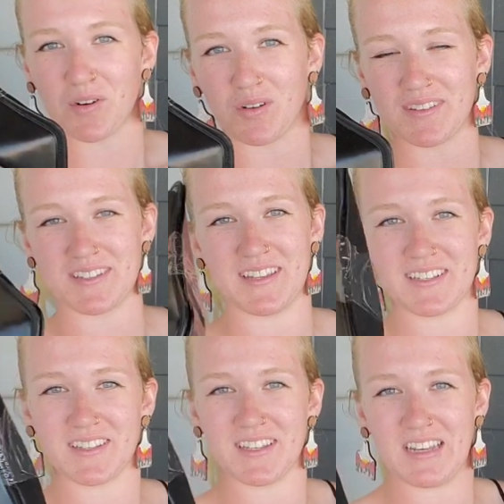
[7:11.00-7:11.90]
rolls. So
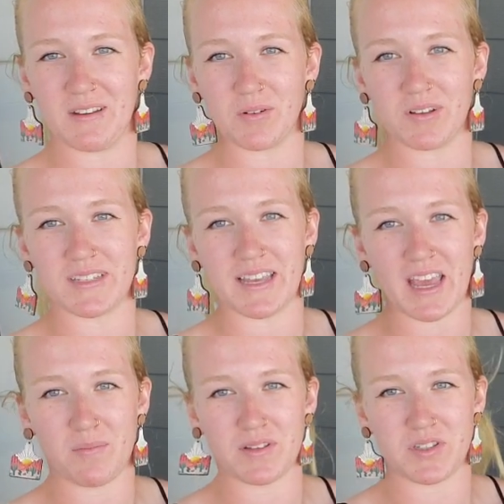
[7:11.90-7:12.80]
these are the knee rolls that
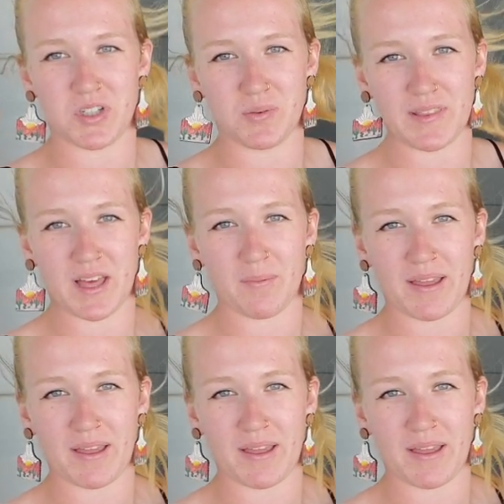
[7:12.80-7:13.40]
came with two of them,